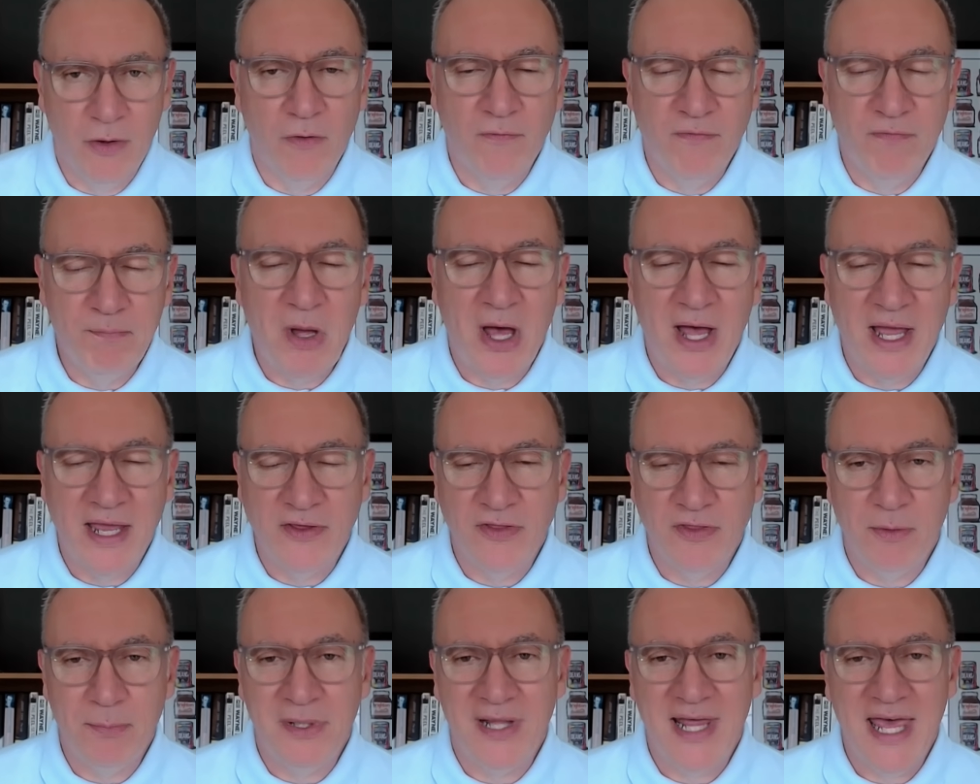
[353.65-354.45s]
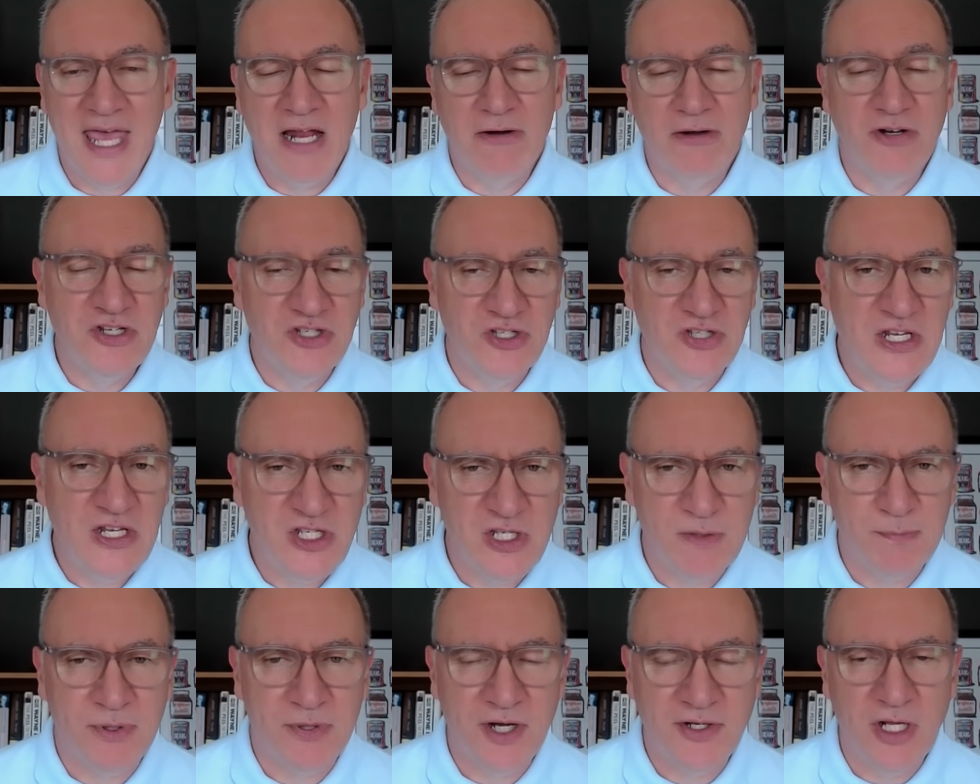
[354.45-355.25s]
of buying the player is
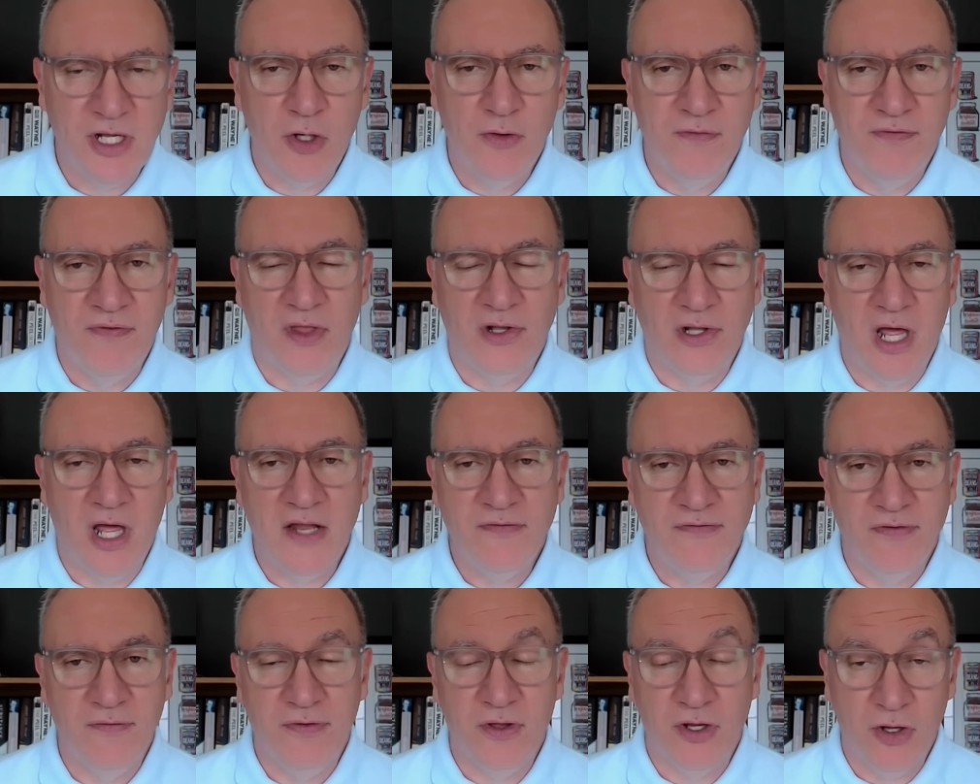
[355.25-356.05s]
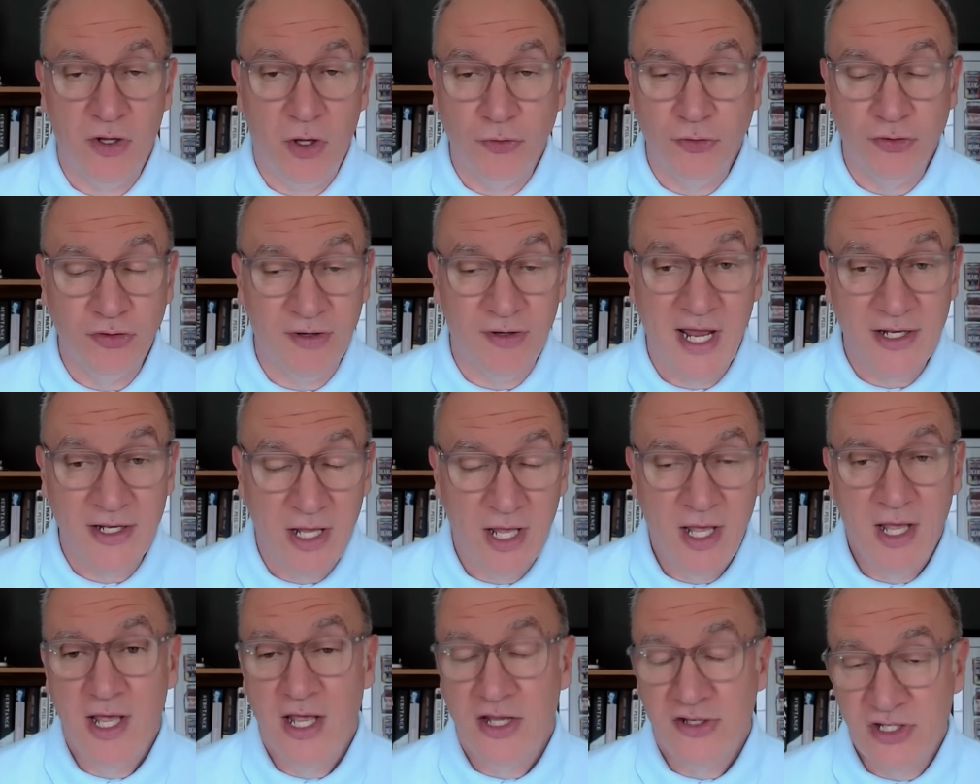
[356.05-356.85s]
is spread over life of the contract.